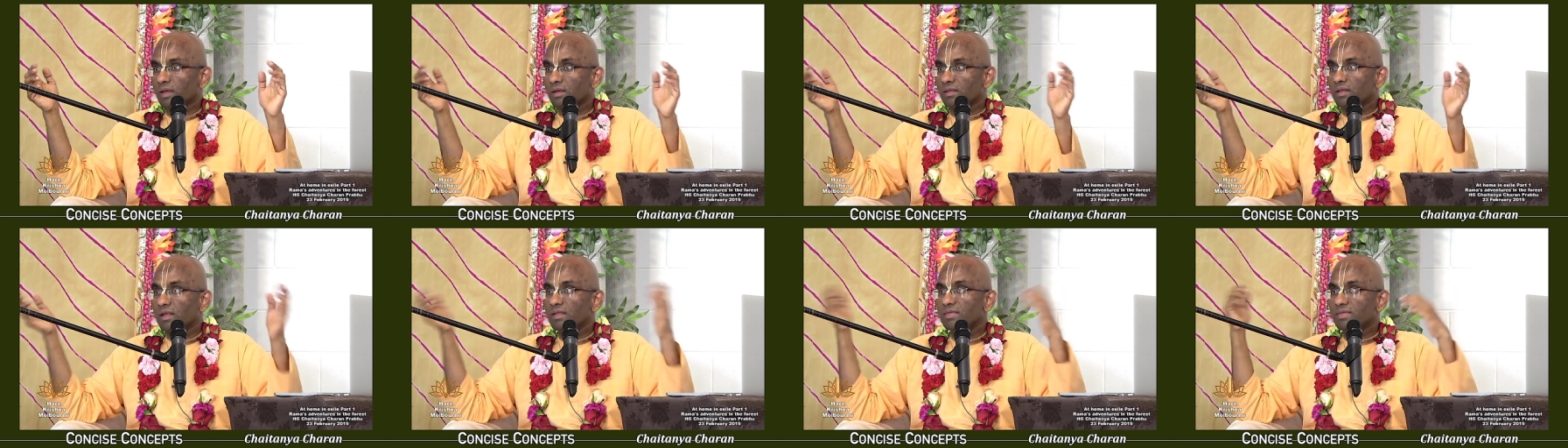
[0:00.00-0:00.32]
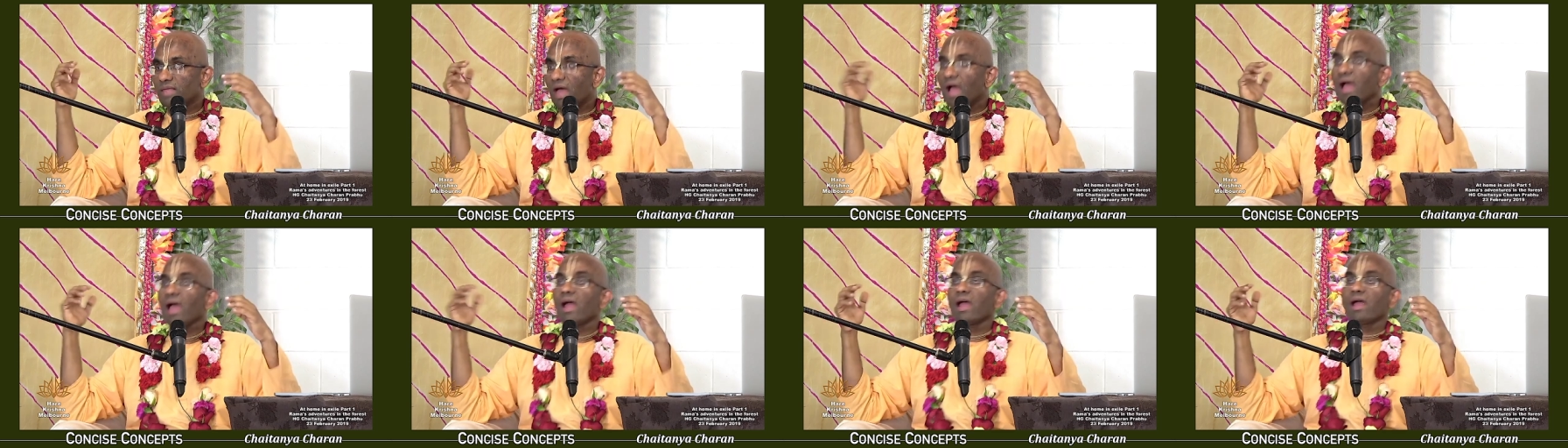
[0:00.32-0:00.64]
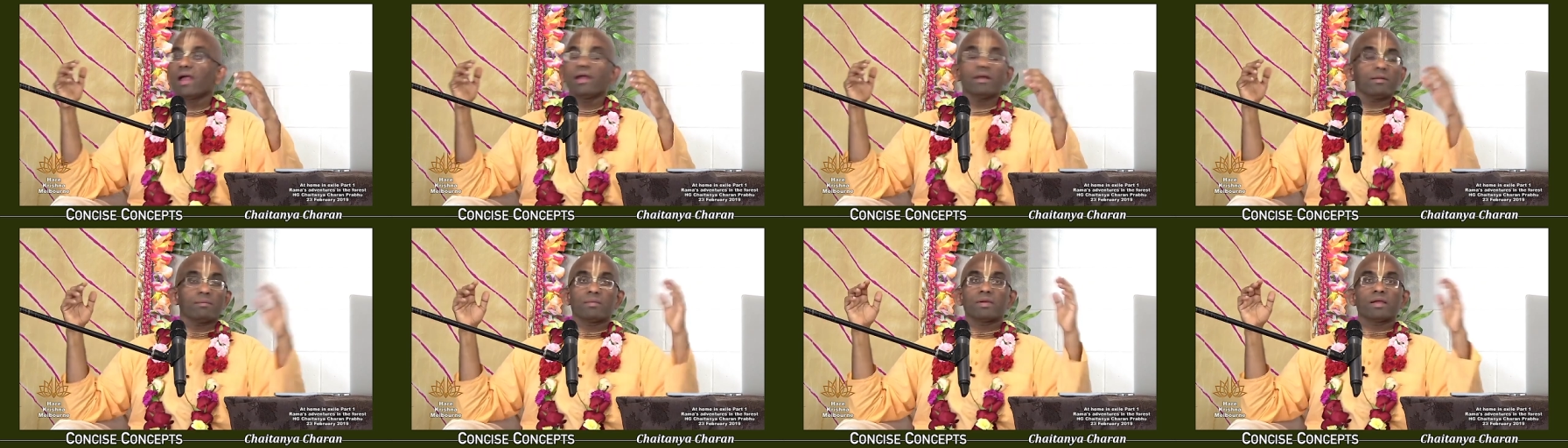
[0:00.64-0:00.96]
then
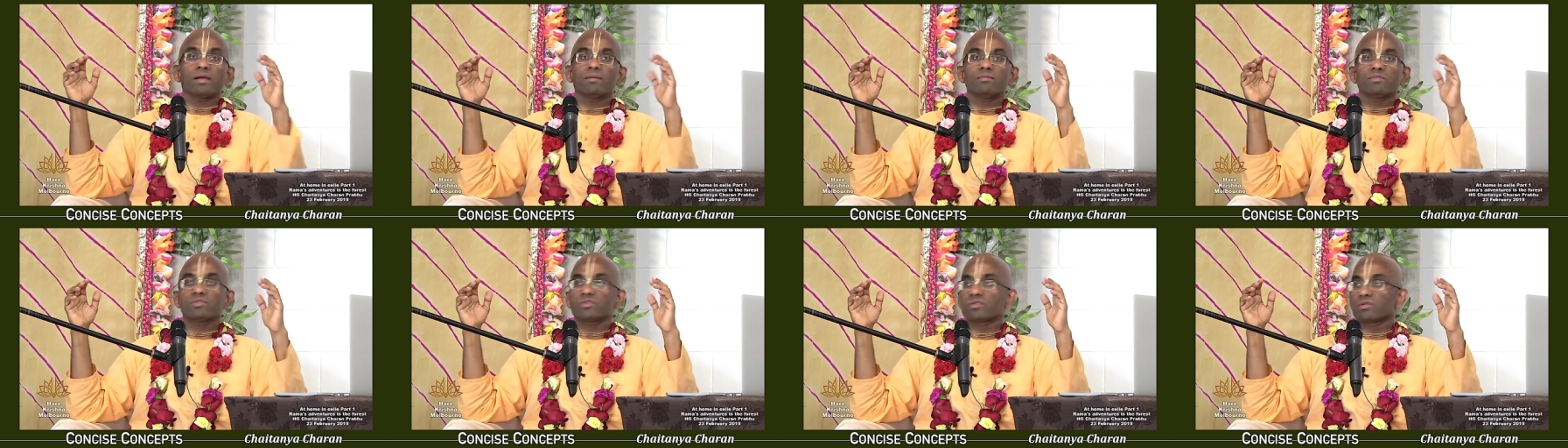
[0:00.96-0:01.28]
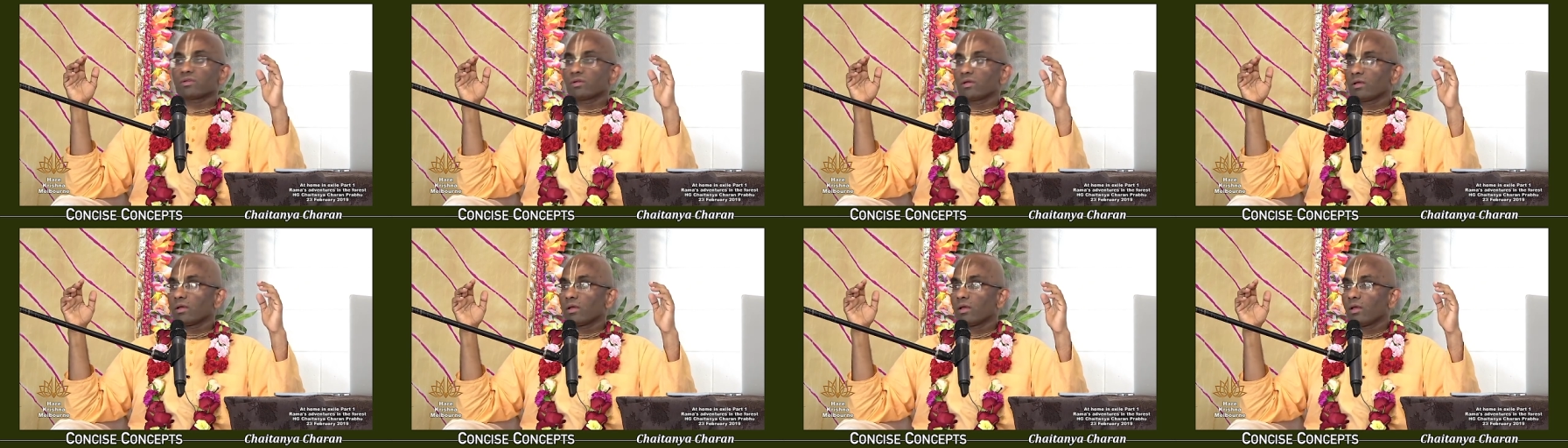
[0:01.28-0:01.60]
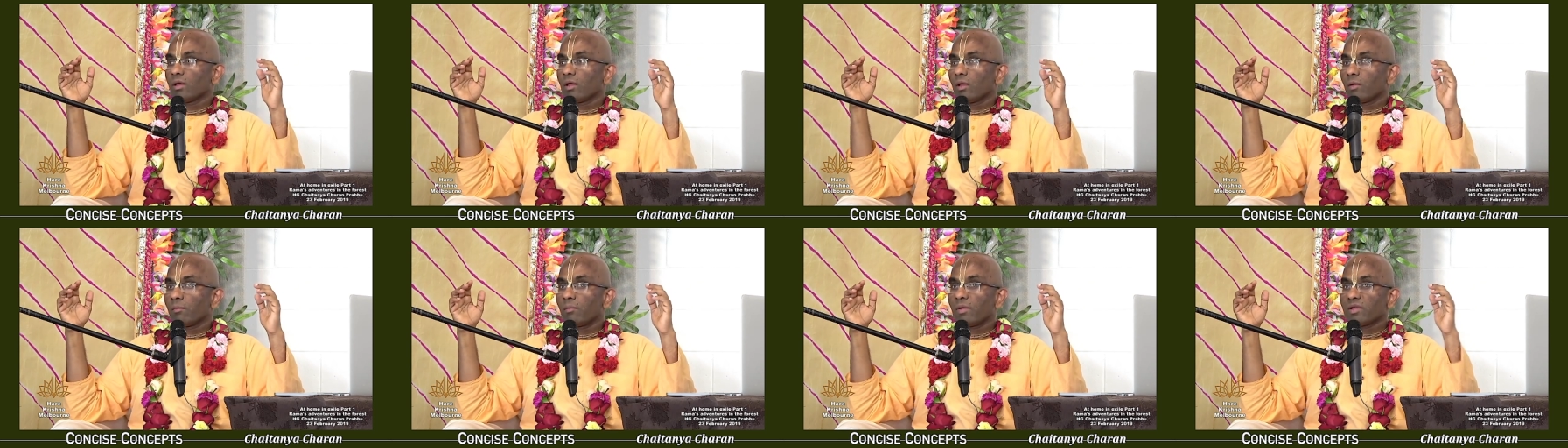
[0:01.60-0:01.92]
that becomes
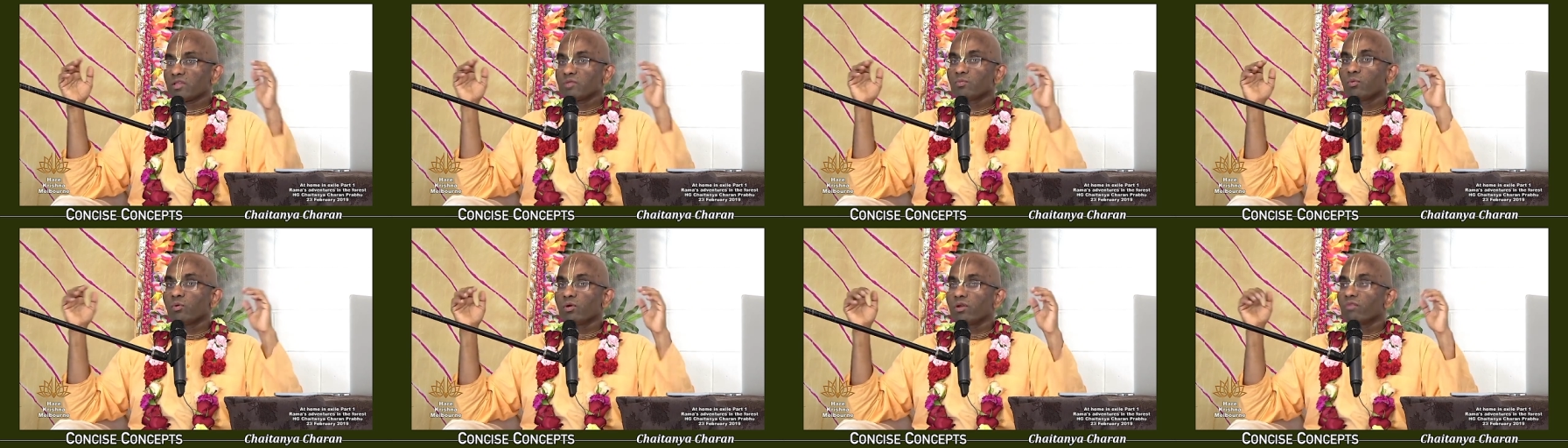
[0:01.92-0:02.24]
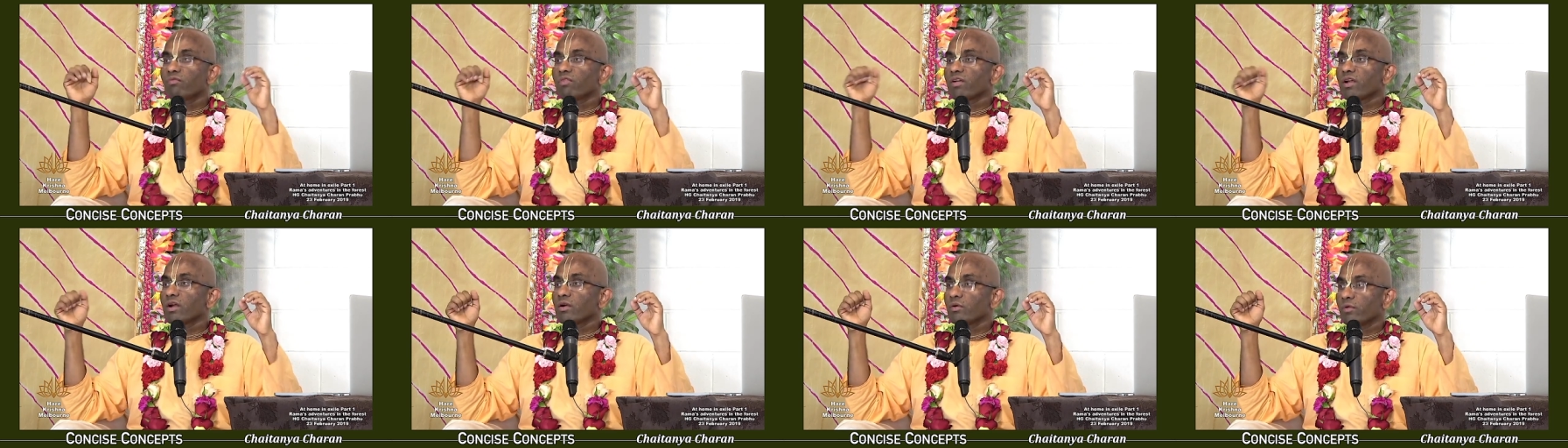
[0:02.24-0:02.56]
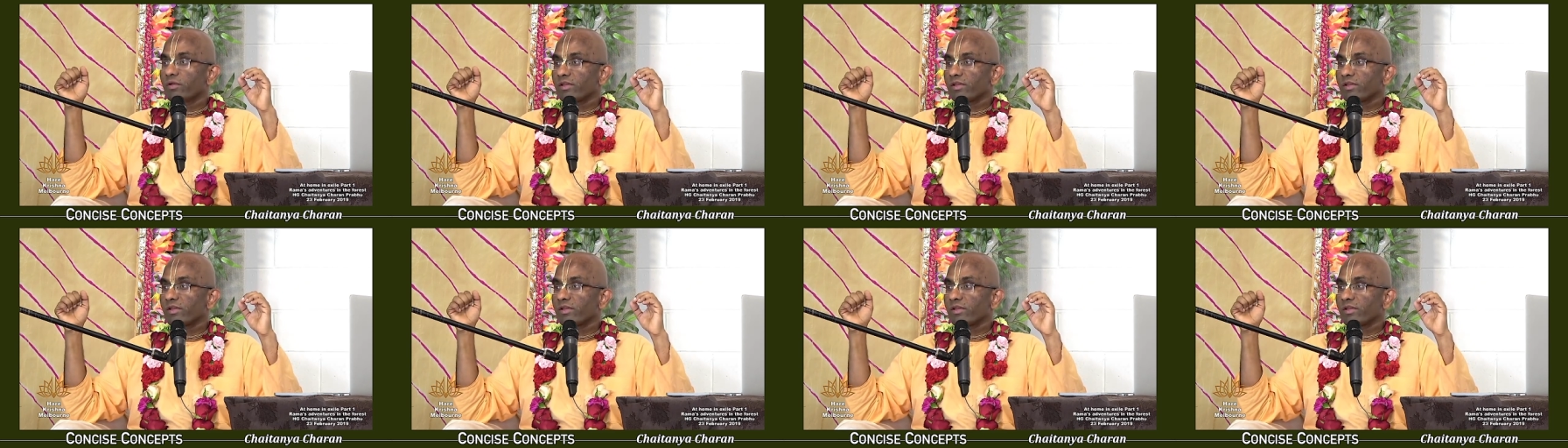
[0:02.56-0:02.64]
much more difficult